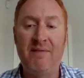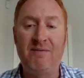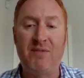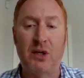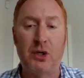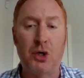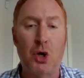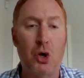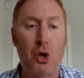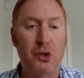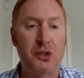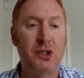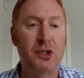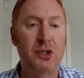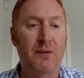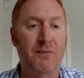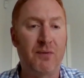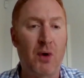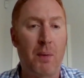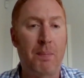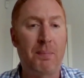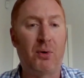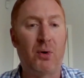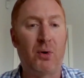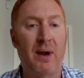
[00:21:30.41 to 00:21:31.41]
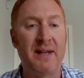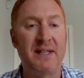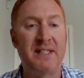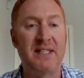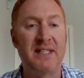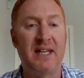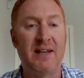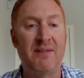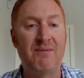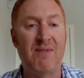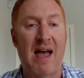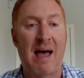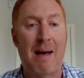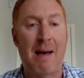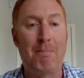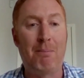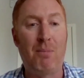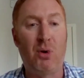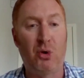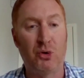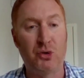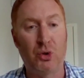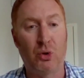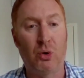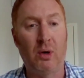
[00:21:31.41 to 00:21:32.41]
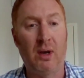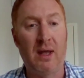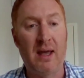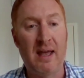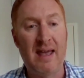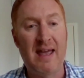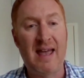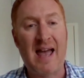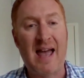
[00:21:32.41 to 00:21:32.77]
The costs of operating that model